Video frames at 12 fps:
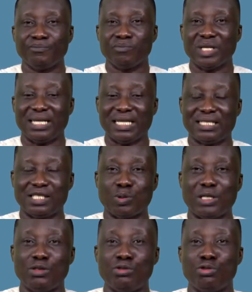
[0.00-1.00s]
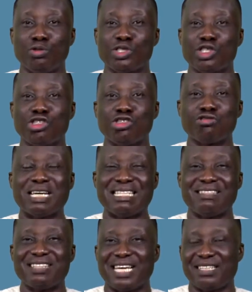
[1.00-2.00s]
and that is when you do
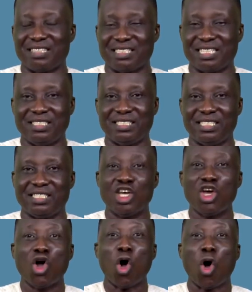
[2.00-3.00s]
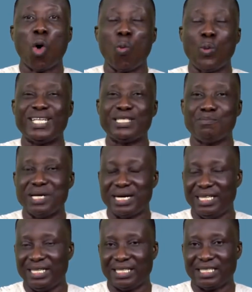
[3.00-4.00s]
strength exercises or
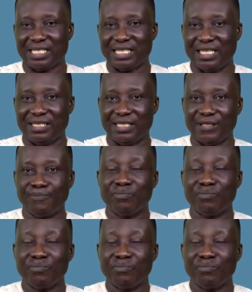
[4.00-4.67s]
weight-bearing exercises.